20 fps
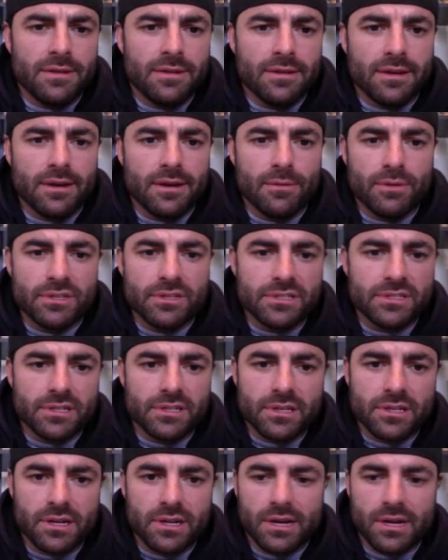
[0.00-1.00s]
I wasn't
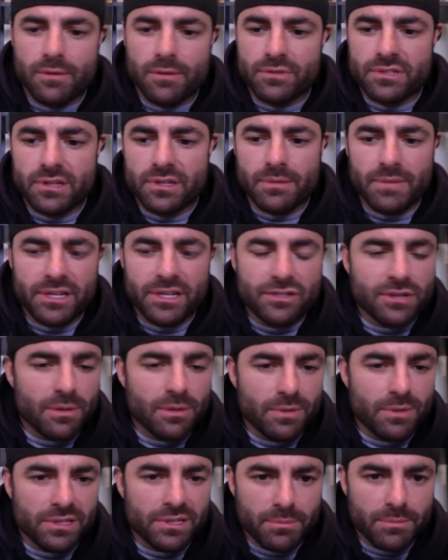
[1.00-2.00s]
gonna I was gonna make sure I
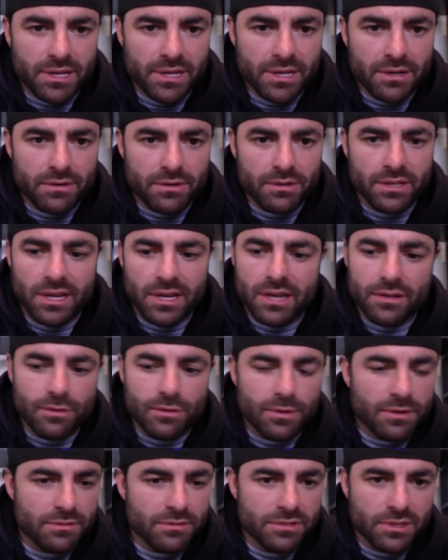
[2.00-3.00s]
went to bed early. I
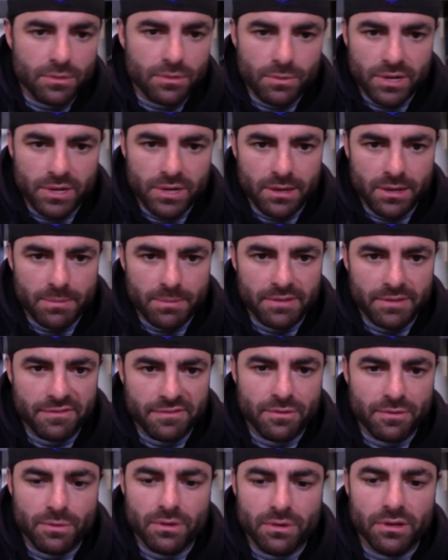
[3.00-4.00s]
knew I was gonna wake up at
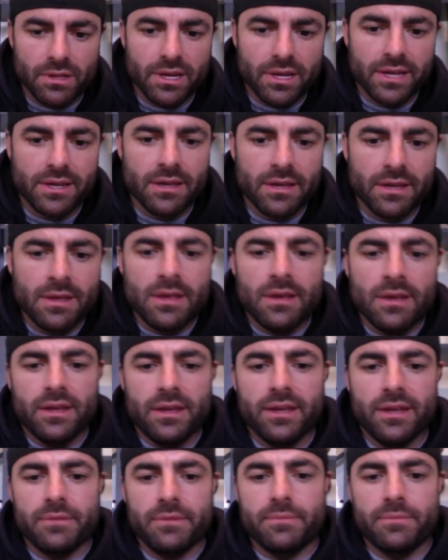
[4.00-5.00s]
four. Like
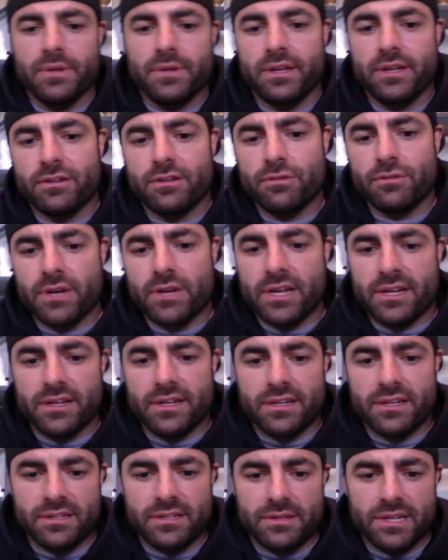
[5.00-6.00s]
it it
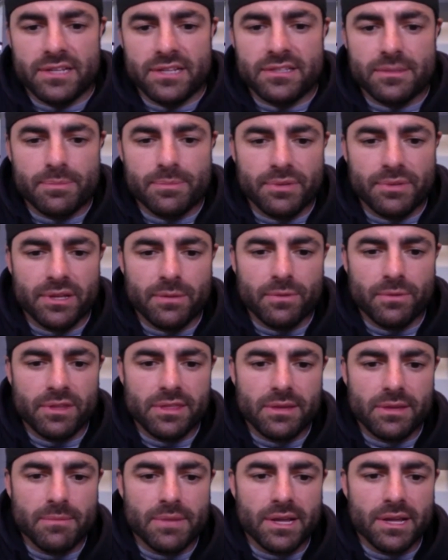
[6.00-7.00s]
created a discipline
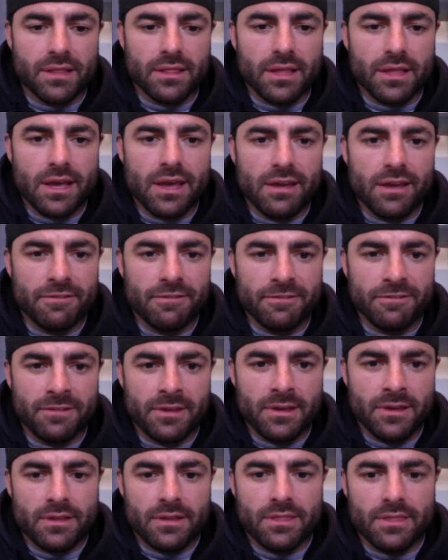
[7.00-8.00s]
within my life
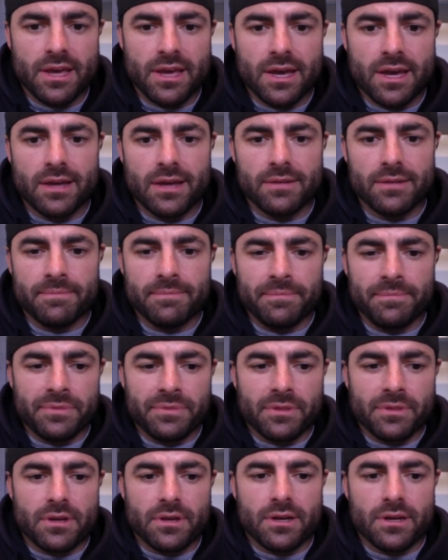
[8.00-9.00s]
that
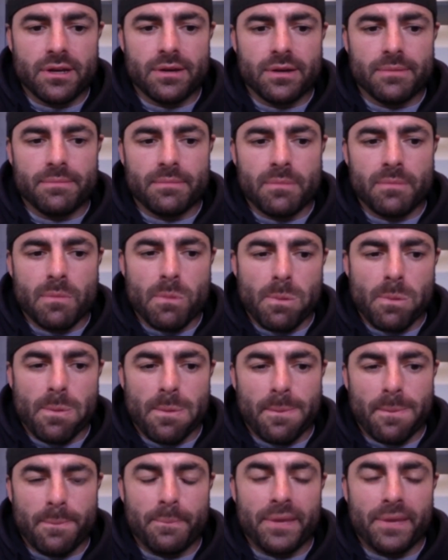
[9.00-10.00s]
um,
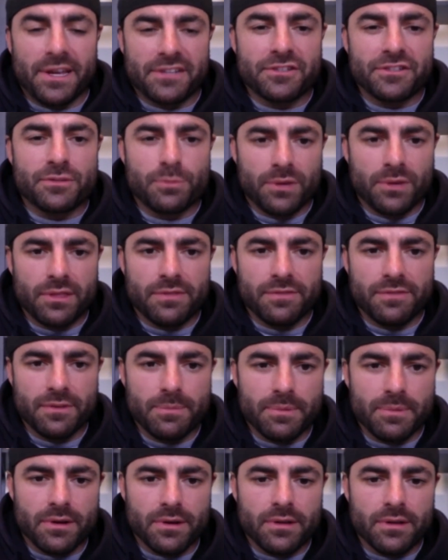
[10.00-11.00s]
meshed with
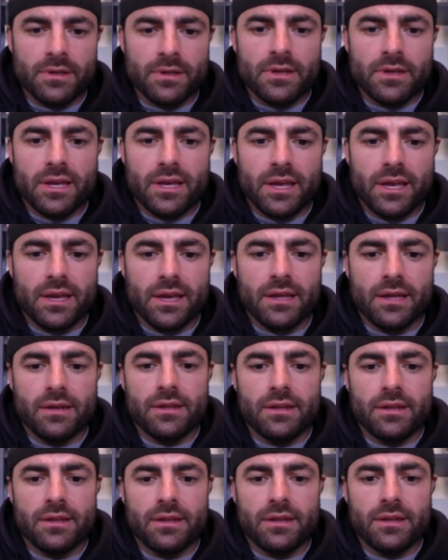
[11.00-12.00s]
football. And
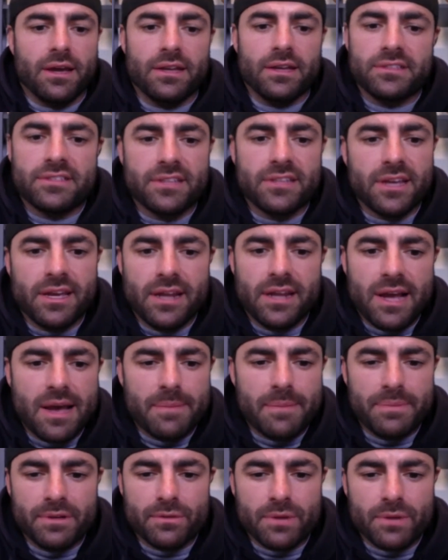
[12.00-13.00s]
eh, I'd say it
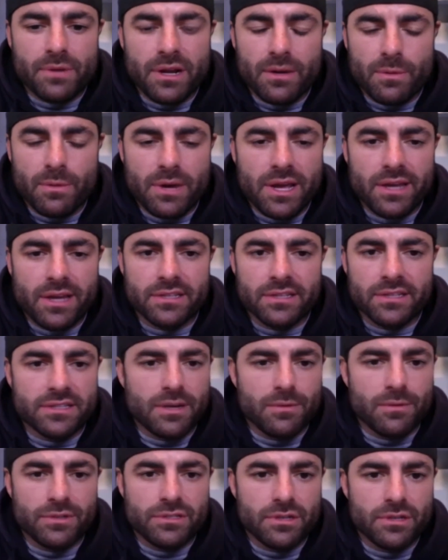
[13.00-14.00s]
happened right away because I
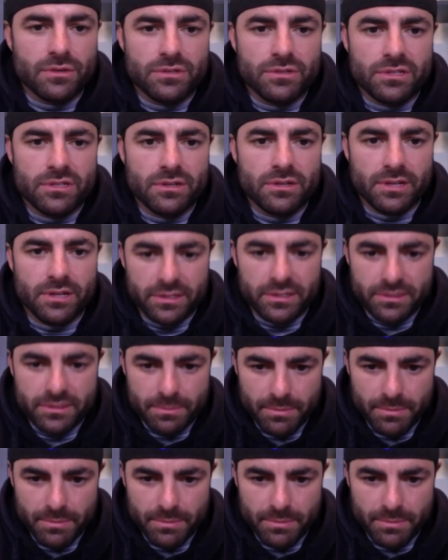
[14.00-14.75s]
was so serious.